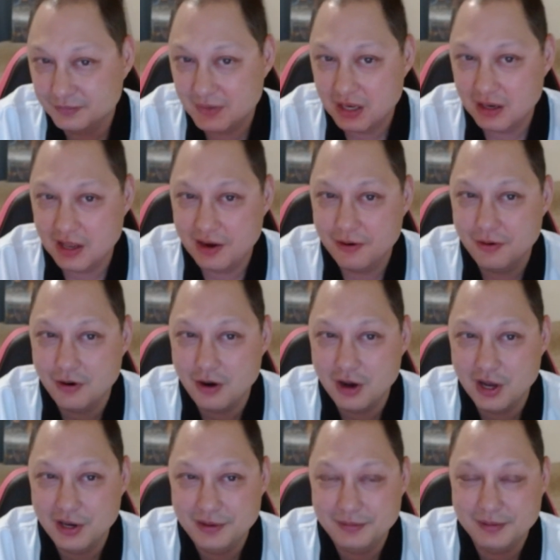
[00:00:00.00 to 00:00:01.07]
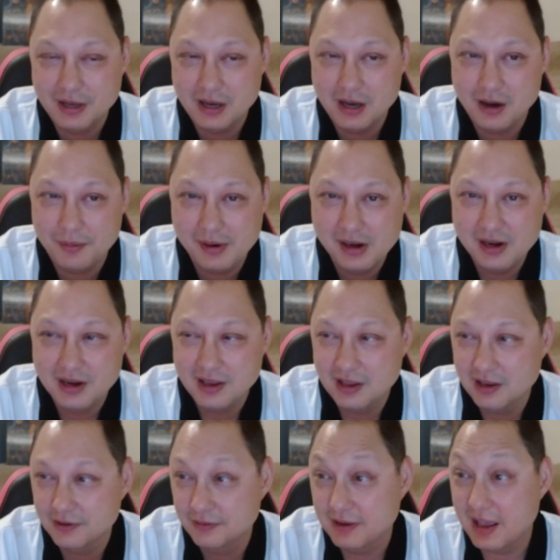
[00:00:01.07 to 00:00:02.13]
later on,
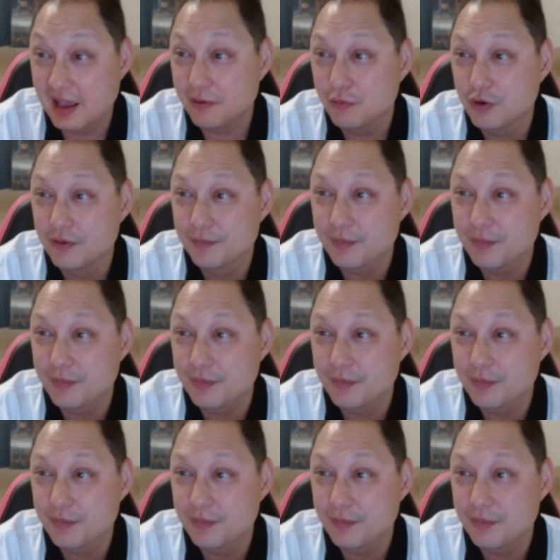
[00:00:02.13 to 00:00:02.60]
his dad would